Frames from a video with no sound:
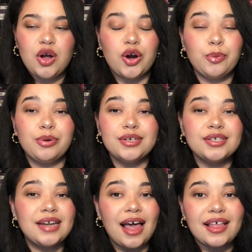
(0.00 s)
her
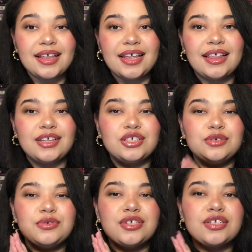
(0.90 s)
personality, like, she
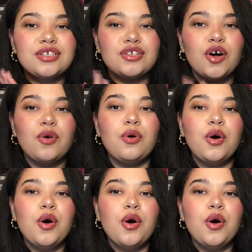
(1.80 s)
was just so